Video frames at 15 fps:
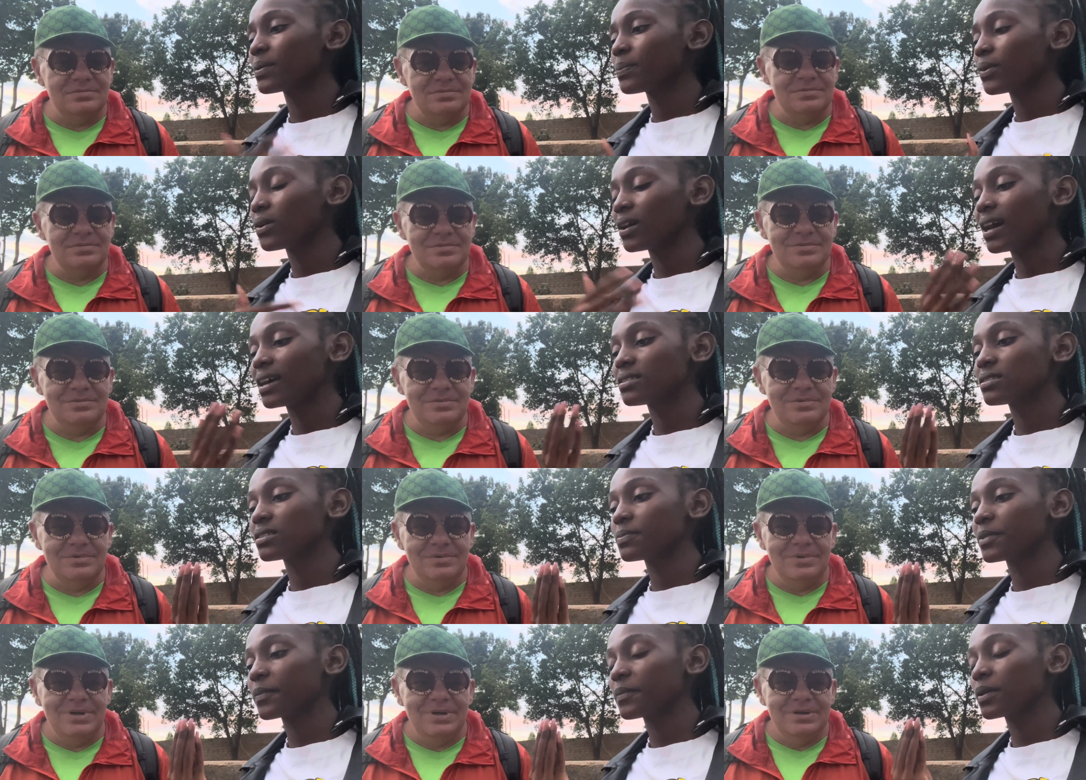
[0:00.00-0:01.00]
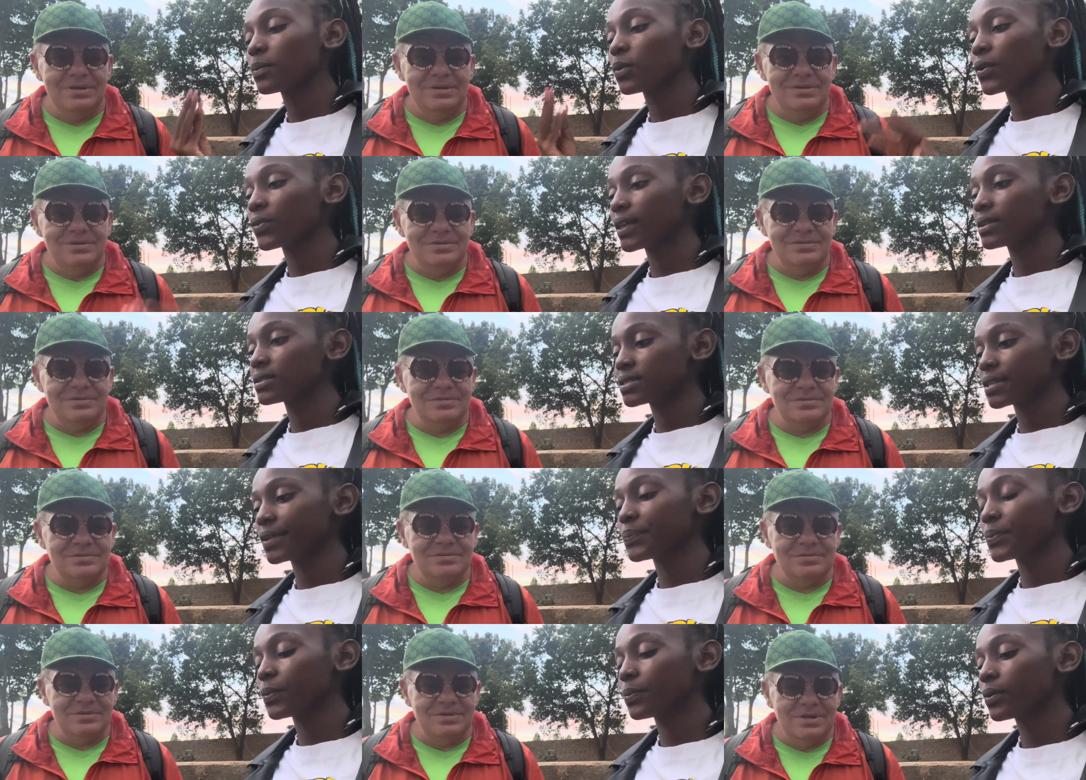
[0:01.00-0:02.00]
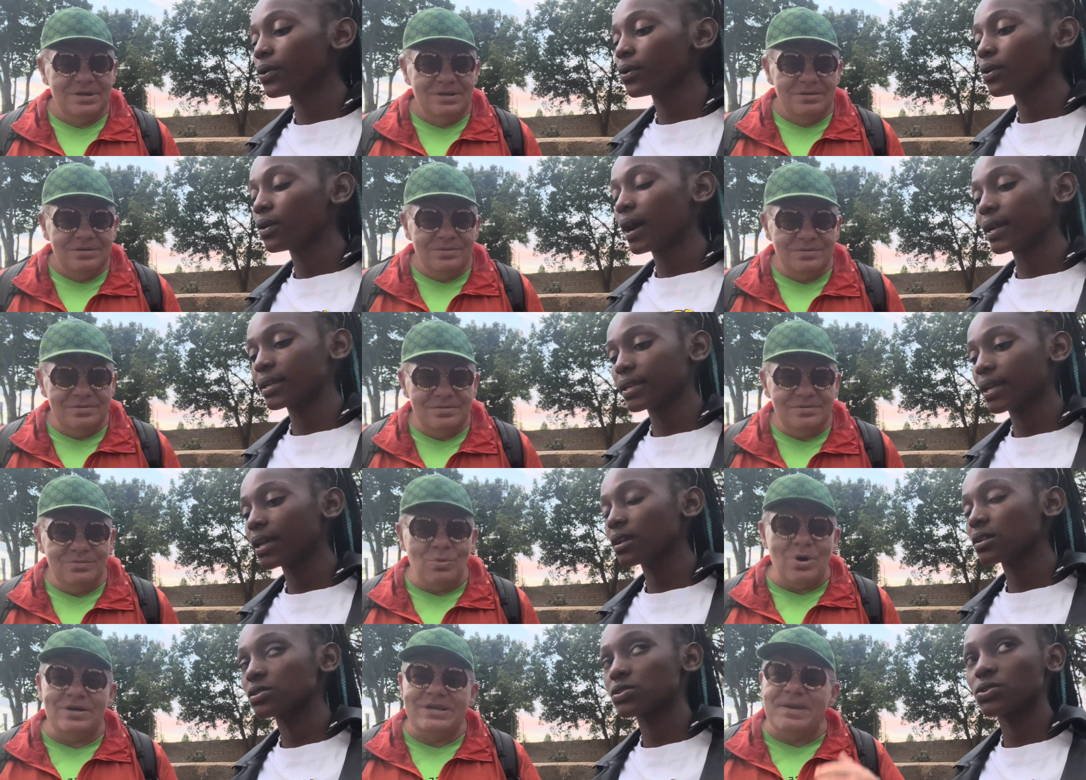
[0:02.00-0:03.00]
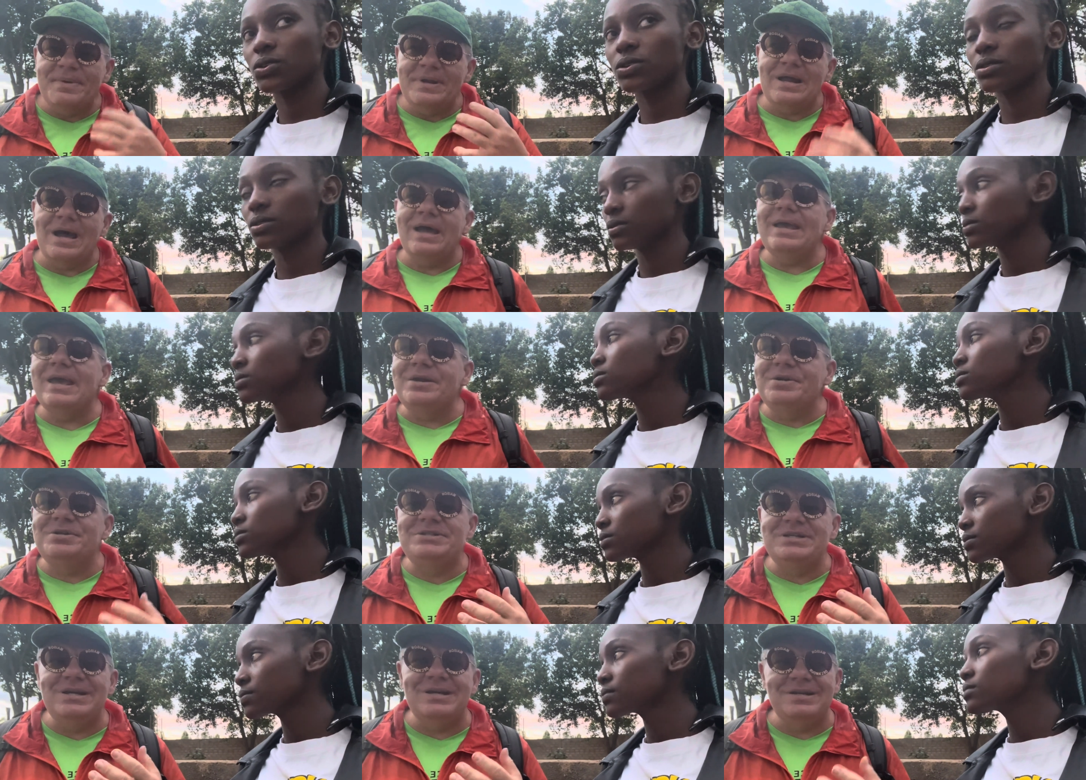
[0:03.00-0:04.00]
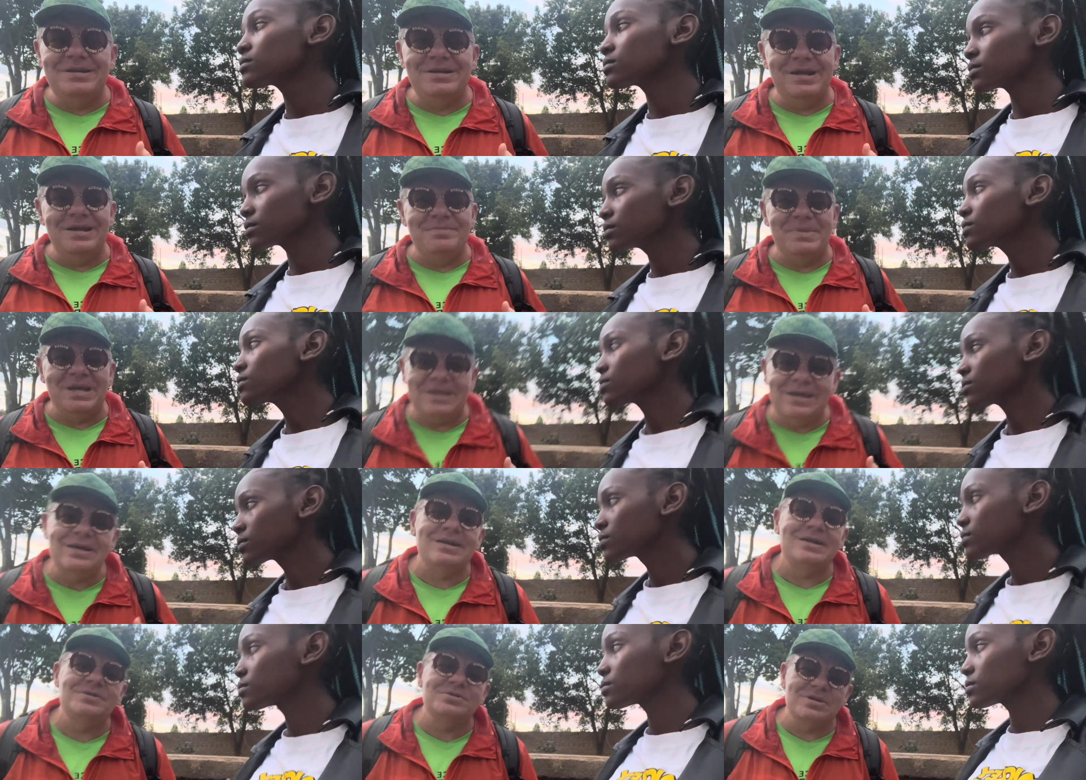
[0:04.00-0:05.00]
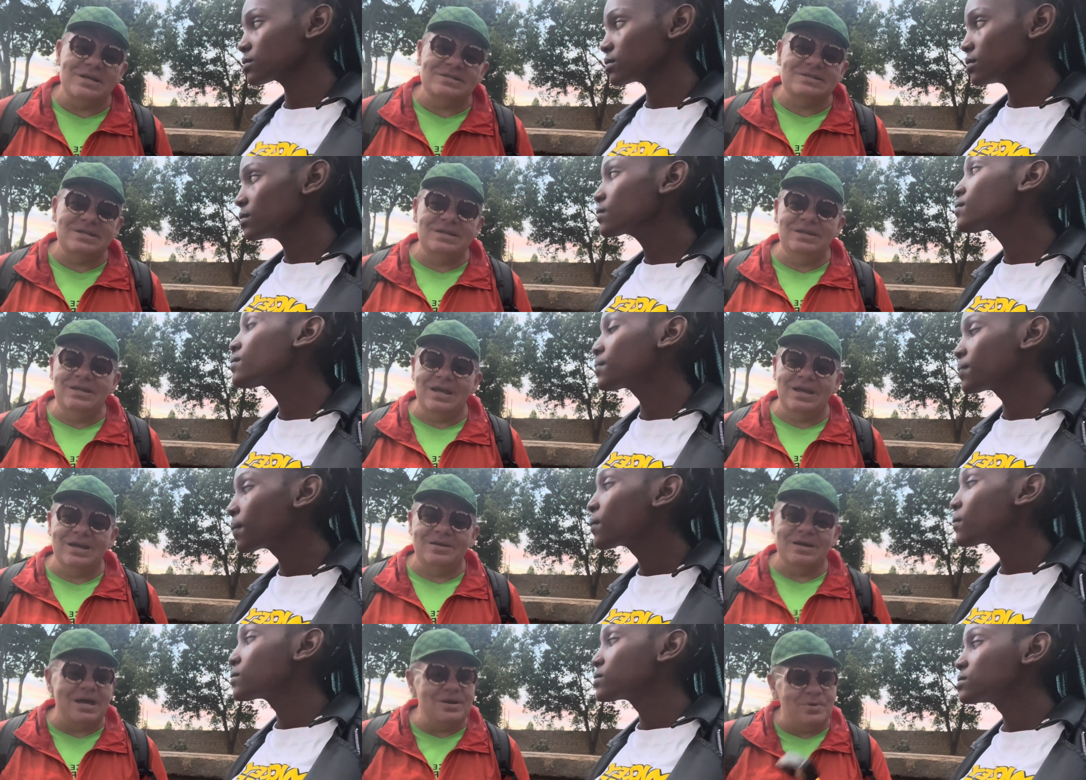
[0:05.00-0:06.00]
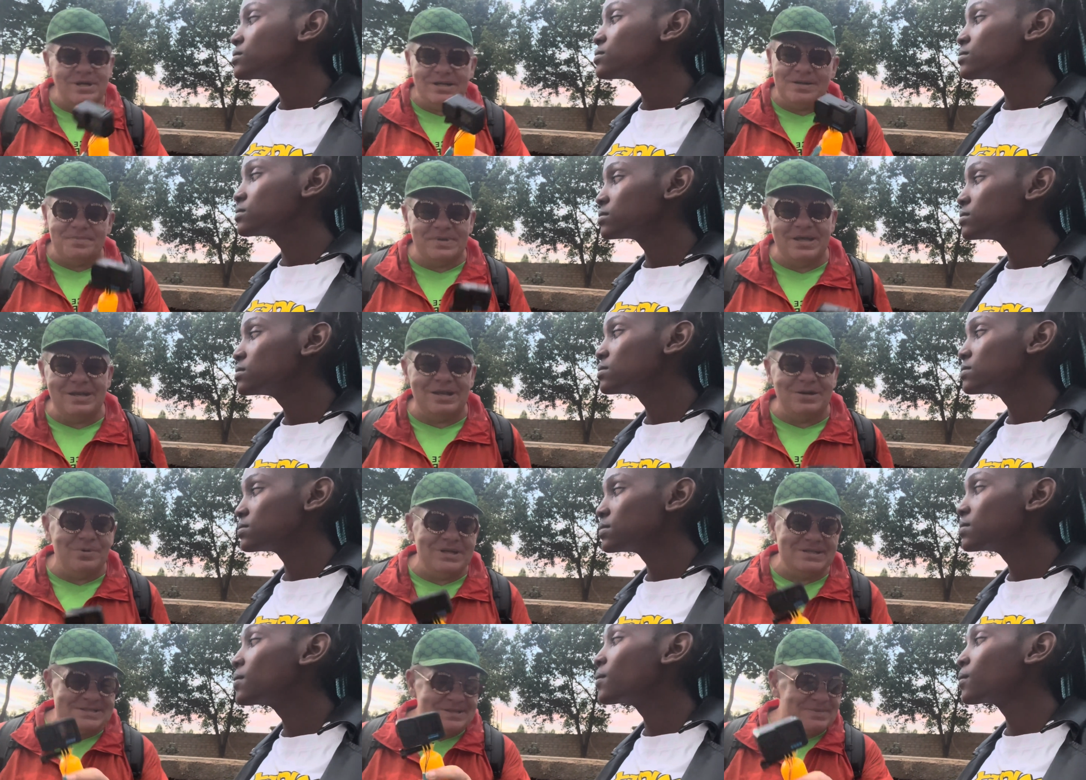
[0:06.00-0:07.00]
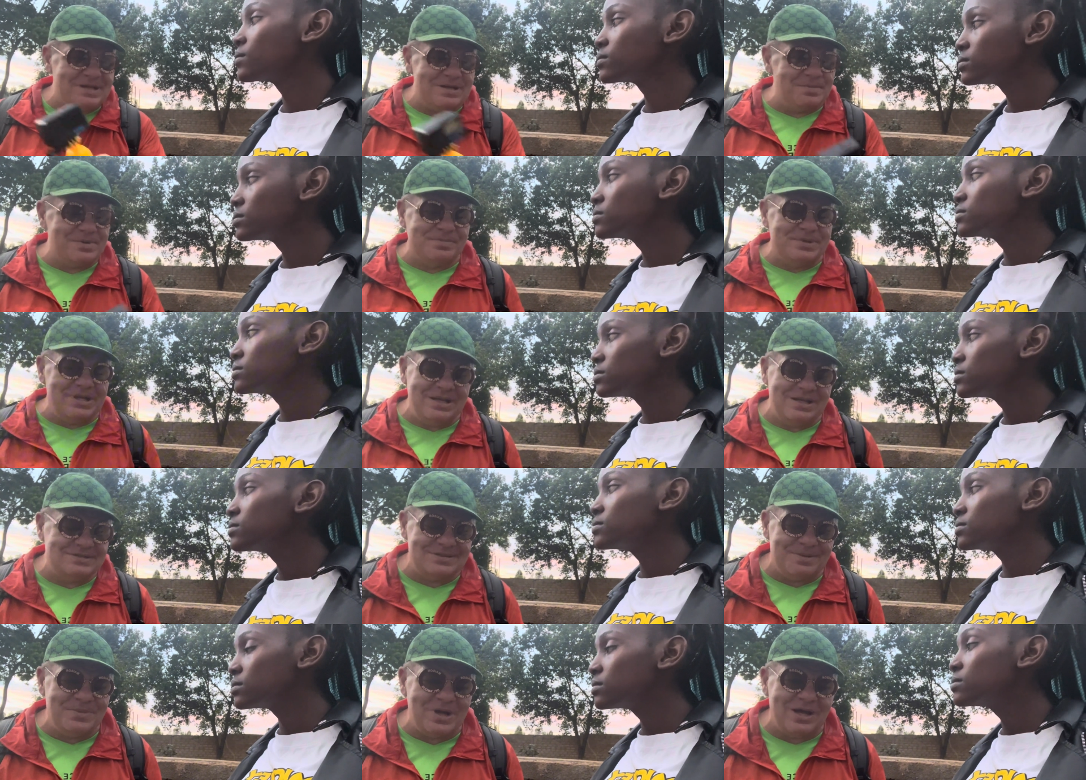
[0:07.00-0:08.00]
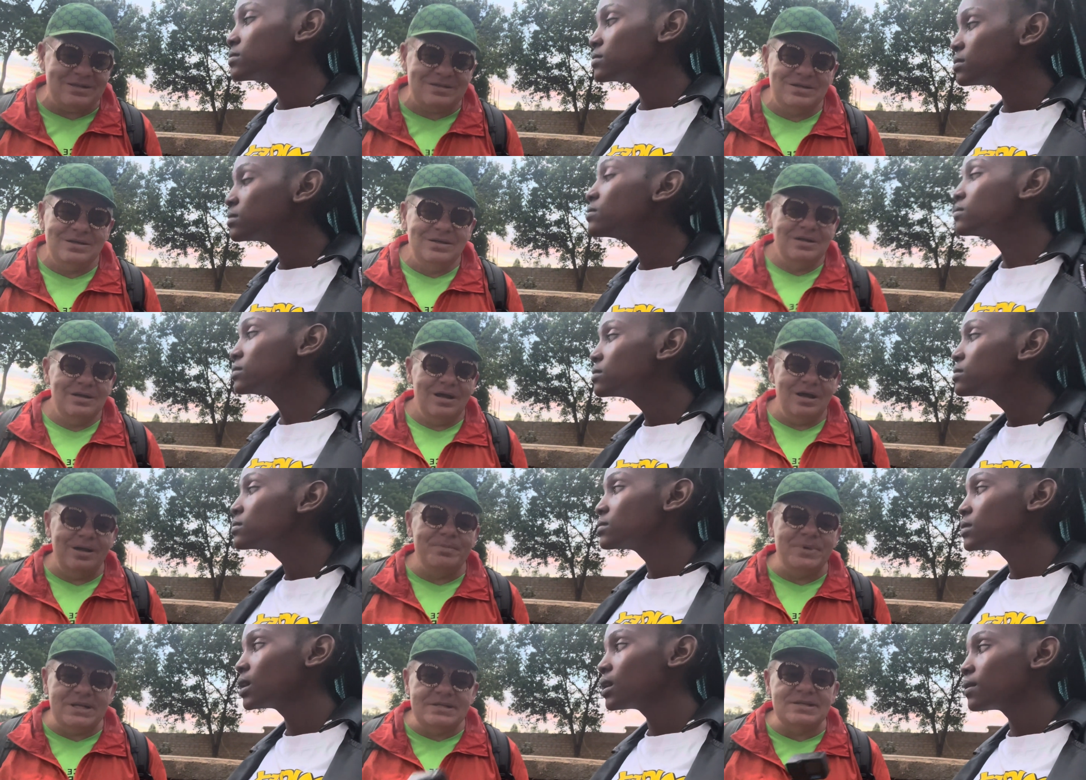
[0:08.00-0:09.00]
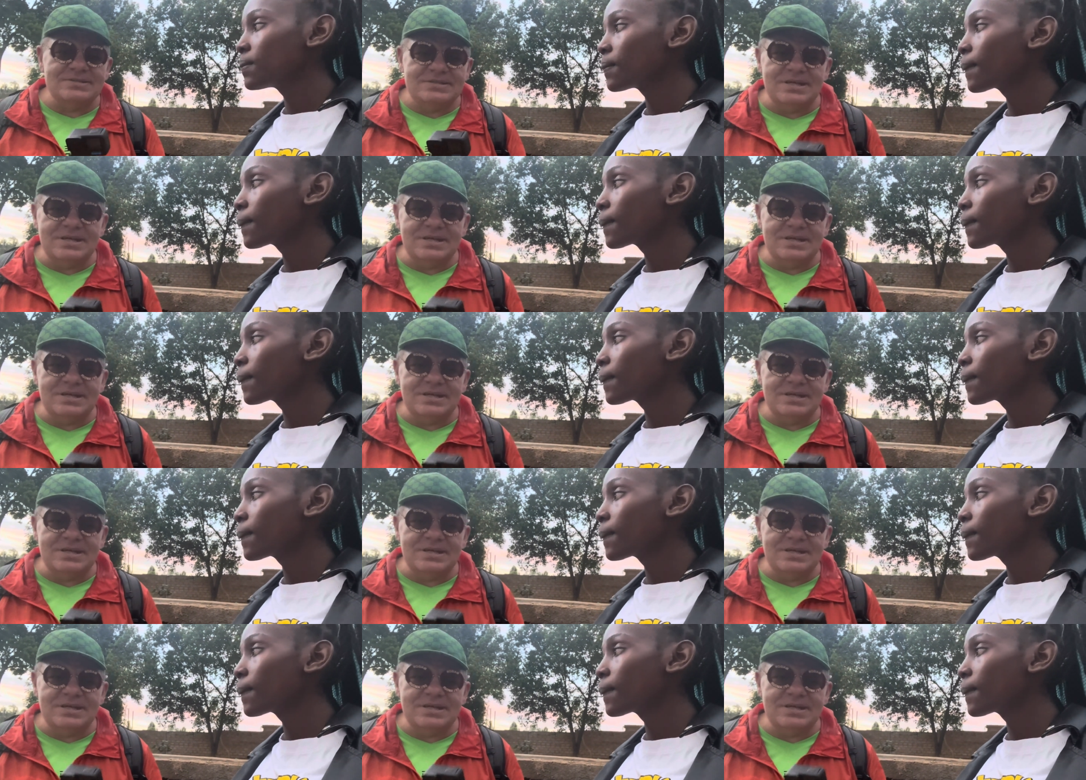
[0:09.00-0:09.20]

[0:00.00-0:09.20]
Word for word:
Speaker 1: people, as in maybe more than ten people a day. While keeping
Speaker 2: high energy and, mm -hmm. and mm-hmm. making it interesting, yeah. I don't want to complain. I don't want to seem like I'm complaining because I'm not. Uh, but it does